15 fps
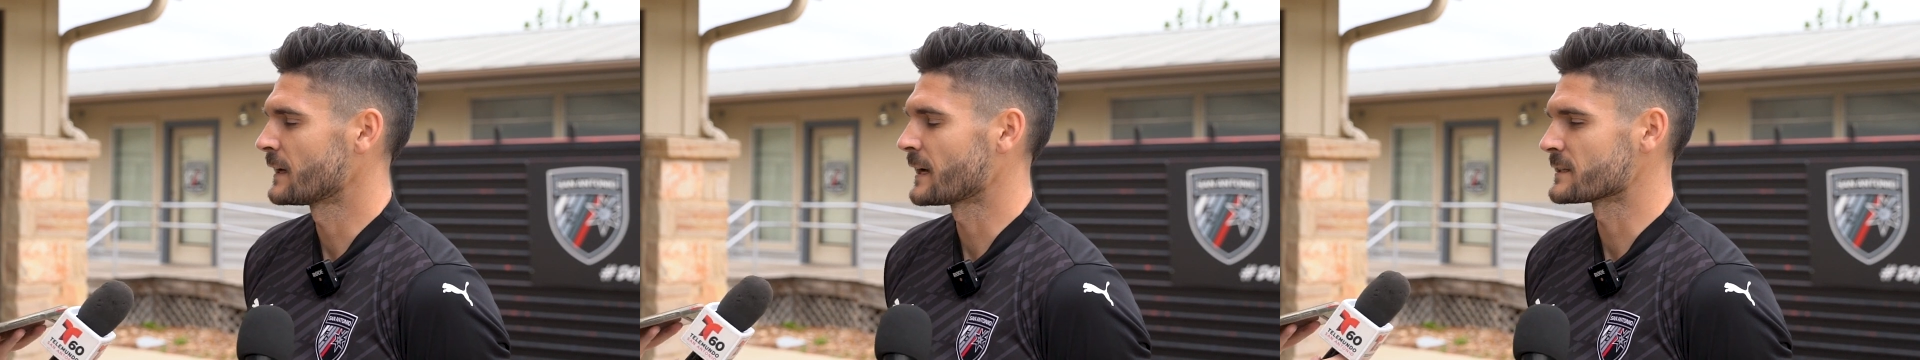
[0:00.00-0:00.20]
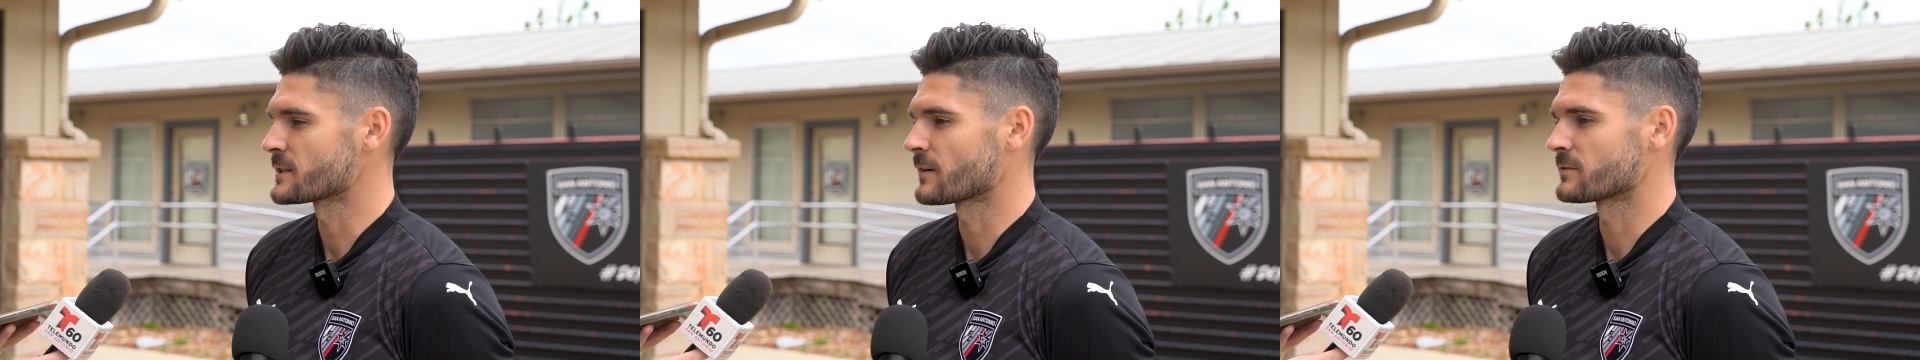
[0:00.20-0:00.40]

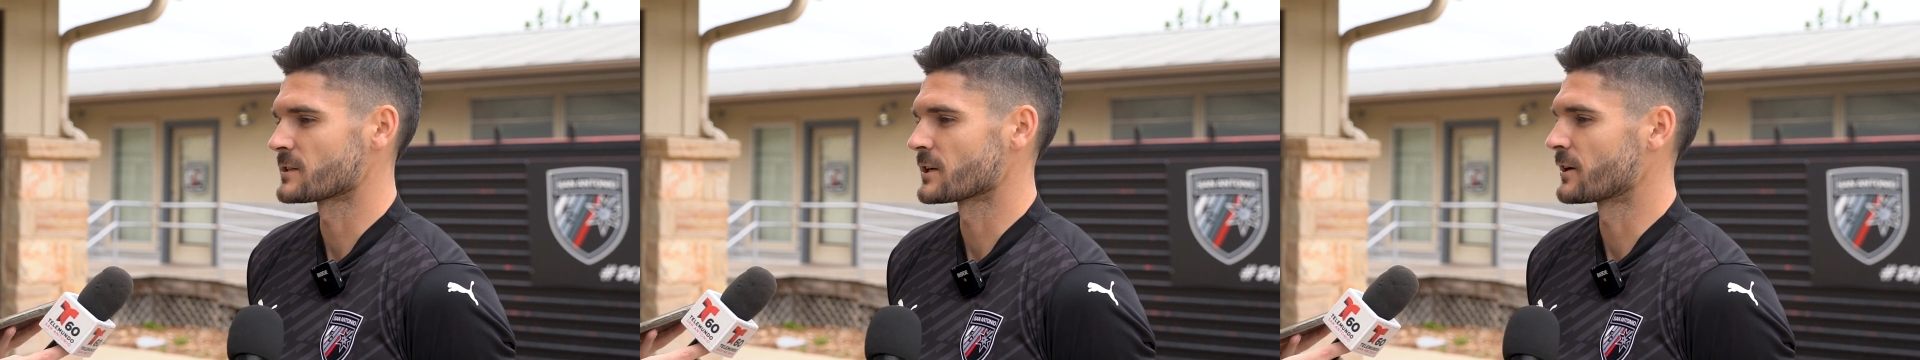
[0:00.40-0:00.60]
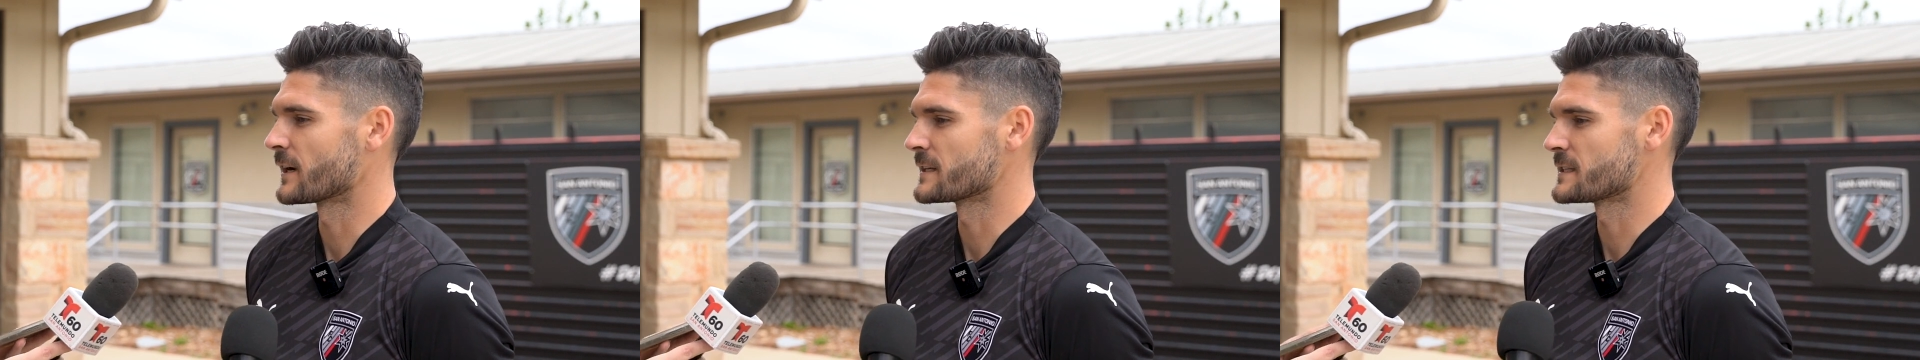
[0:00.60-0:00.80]
Yeah, it's
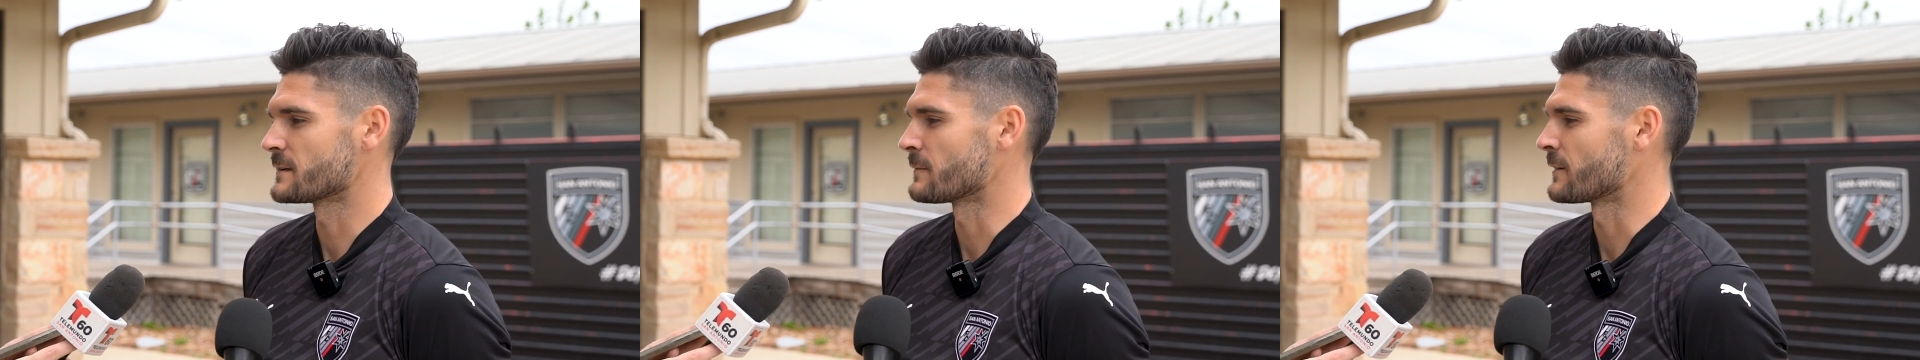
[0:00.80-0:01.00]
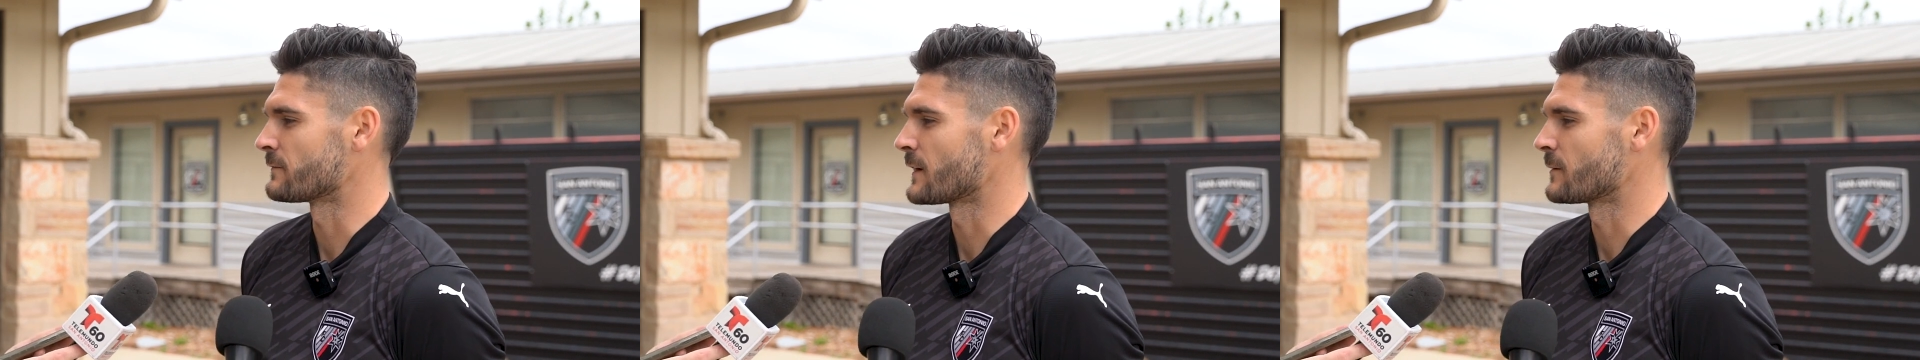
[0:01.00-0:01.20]
obviously great
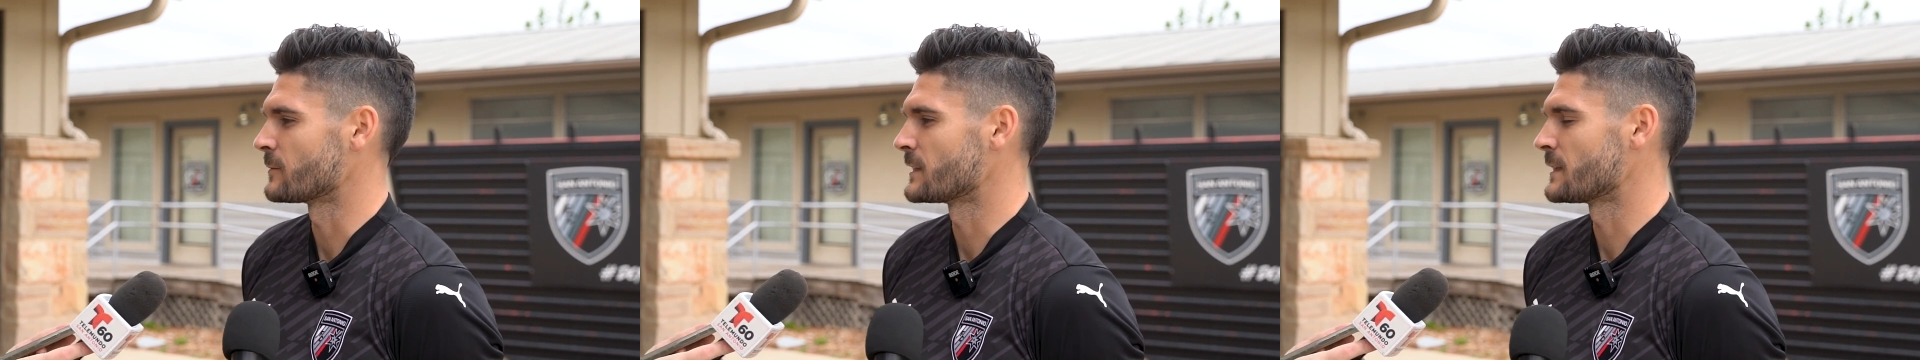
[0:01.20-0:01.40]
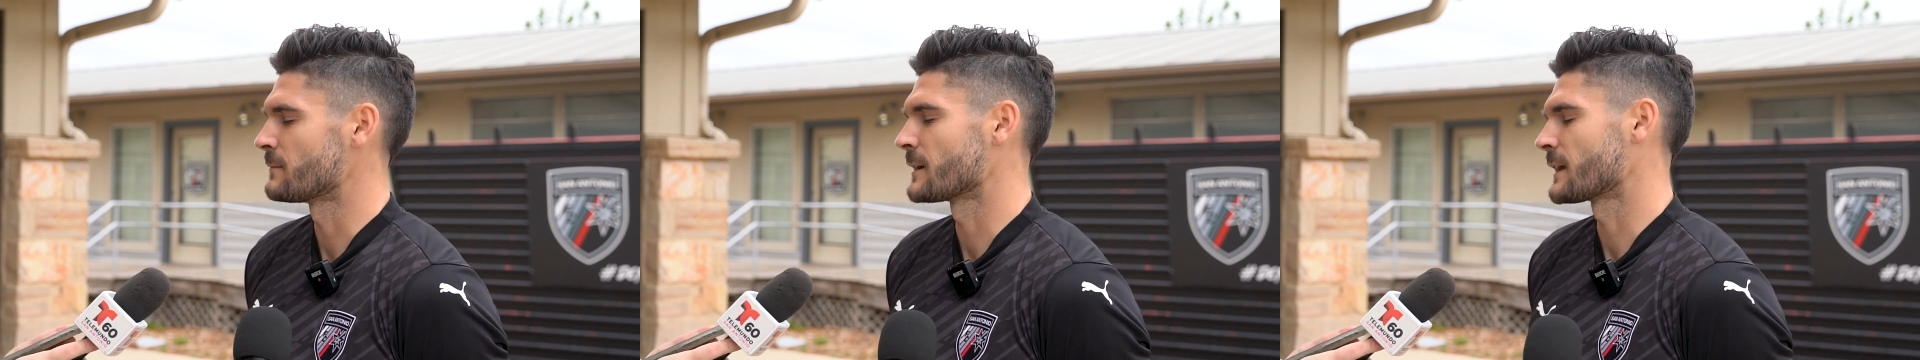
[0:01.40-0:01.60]
seeing my
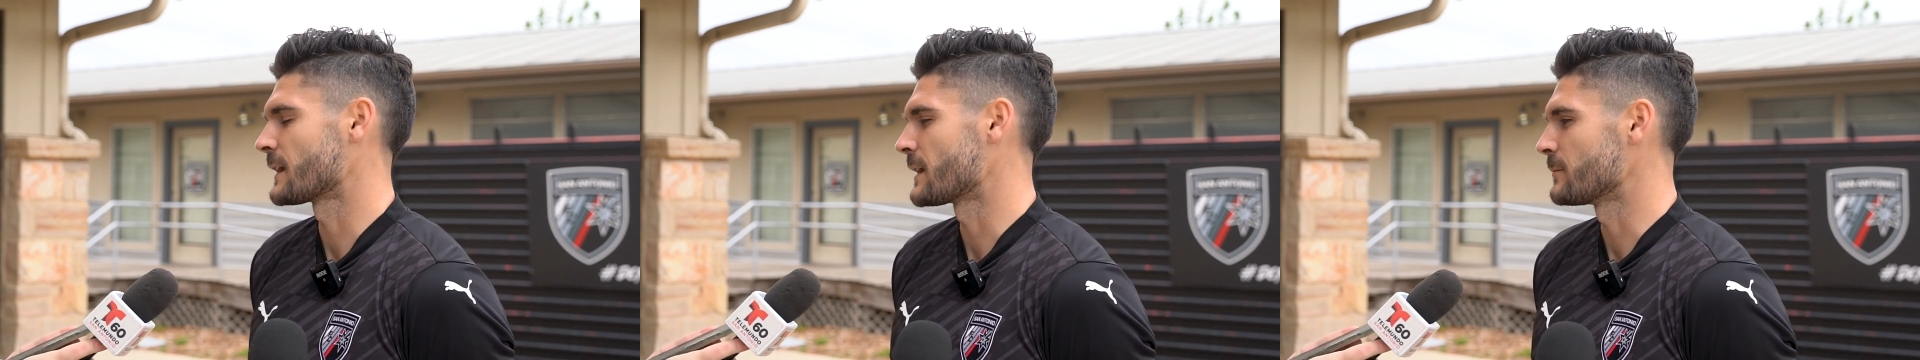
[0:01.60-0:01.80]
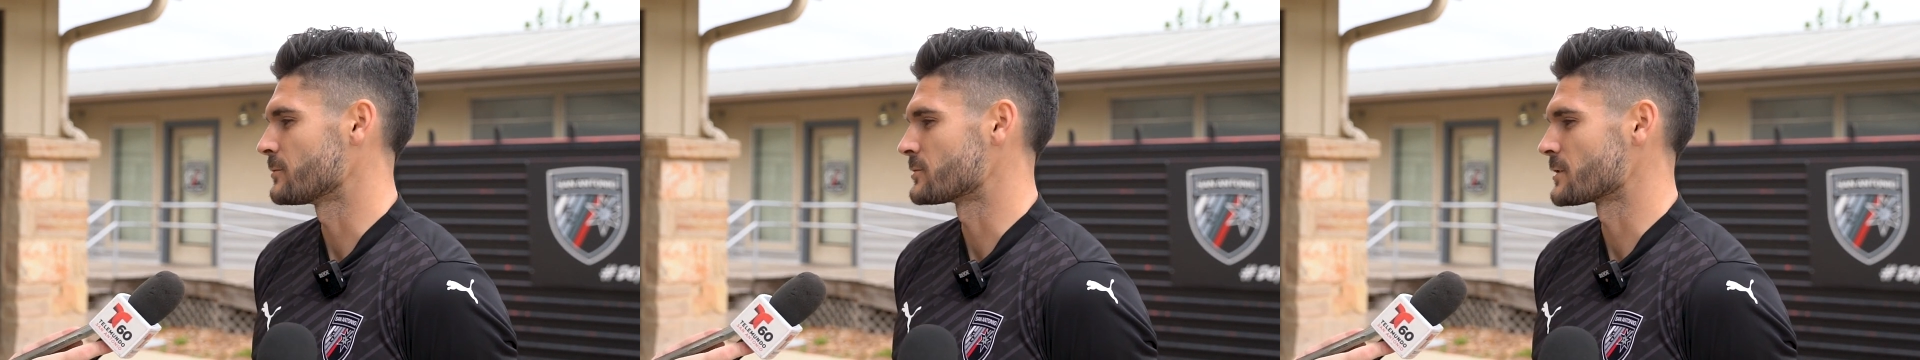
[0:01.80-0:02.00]
family. They make a
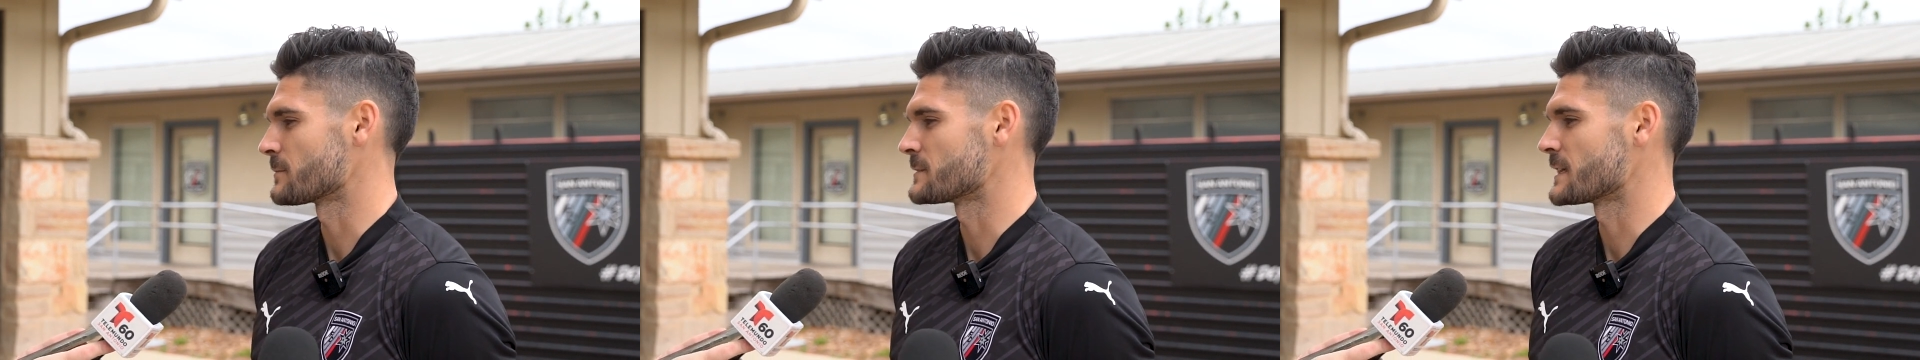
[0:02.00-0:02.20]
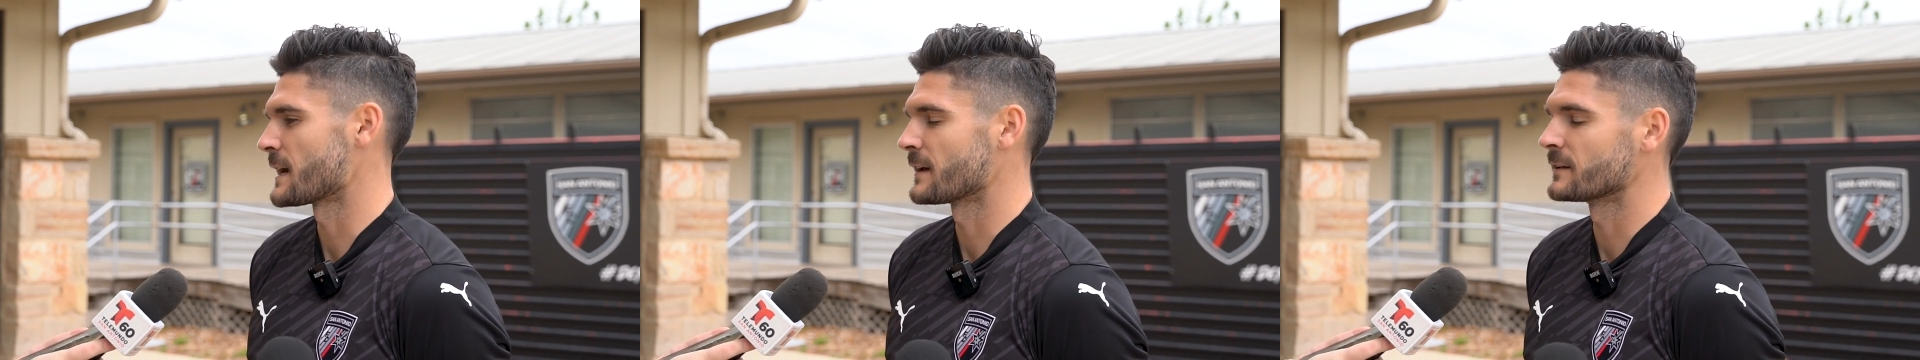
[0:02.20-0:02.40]
couple
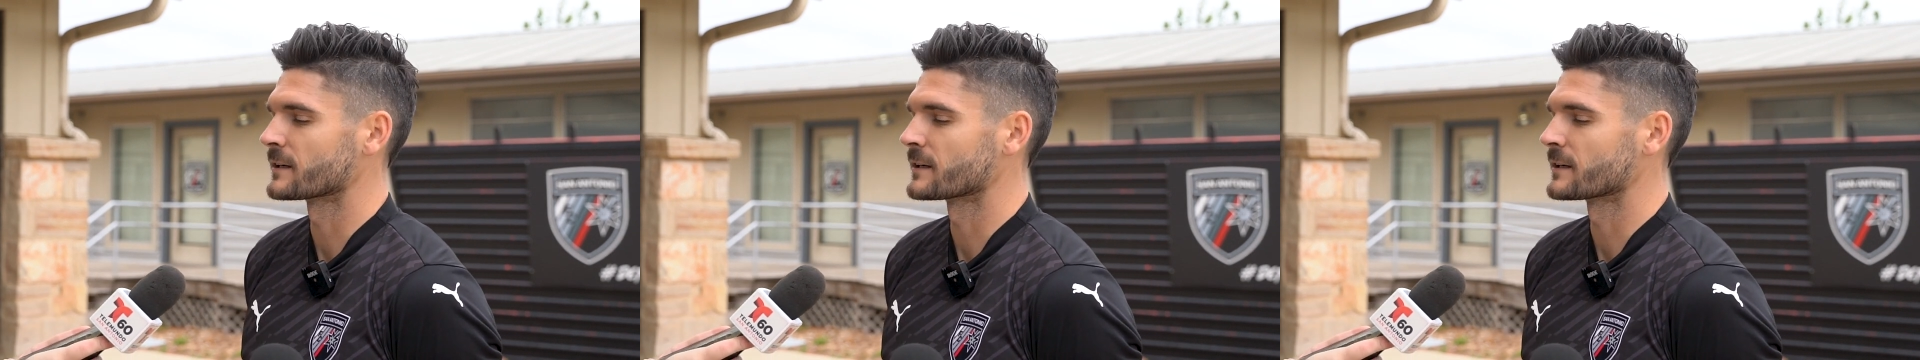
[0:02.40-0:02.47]
trips down.